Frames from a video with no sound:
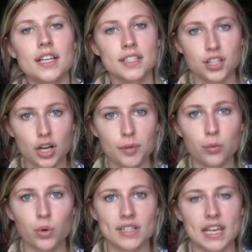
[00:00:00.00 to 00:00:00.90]

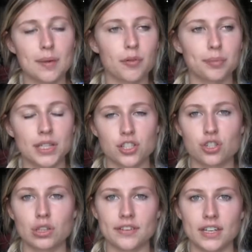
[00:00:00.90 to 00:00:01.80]
Determine what type of
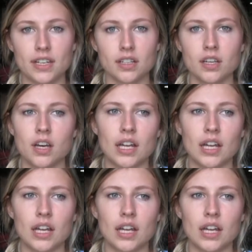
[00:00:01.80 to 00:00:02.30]
place you live in